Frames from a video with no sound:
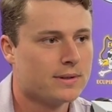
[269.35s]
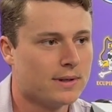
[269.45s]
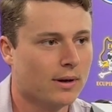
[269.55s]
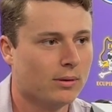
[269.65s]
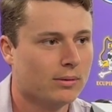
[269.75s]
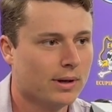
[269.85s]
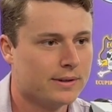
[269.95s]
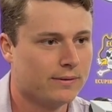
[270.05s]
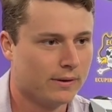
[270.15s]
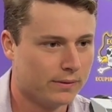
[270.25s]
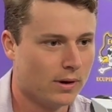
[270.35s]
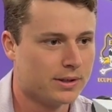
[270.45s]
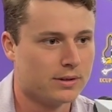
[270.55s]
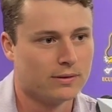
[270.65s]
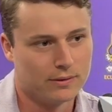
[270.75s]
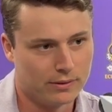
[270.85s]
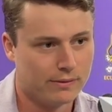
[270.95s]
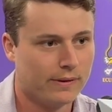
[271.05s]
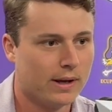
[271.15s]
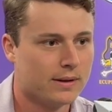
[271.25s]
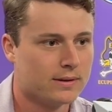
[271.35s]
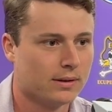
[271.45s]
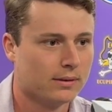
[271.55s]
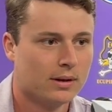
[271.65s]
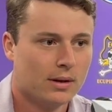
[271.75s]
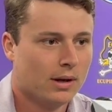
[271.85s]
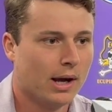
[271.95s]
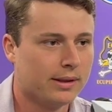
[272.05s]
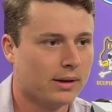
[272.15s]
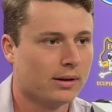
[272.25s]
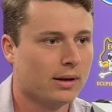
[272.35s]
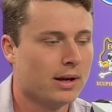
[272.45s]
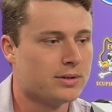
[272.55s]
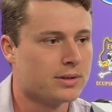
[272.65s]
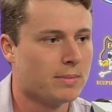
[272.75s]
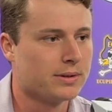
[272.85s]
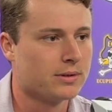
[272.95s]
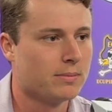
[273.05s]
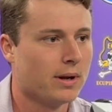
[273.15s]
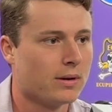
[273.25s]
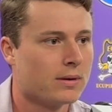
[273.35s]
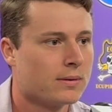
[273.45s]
So it's fun for us. It's fun for the fans. And at the end of the day, it just makes us better.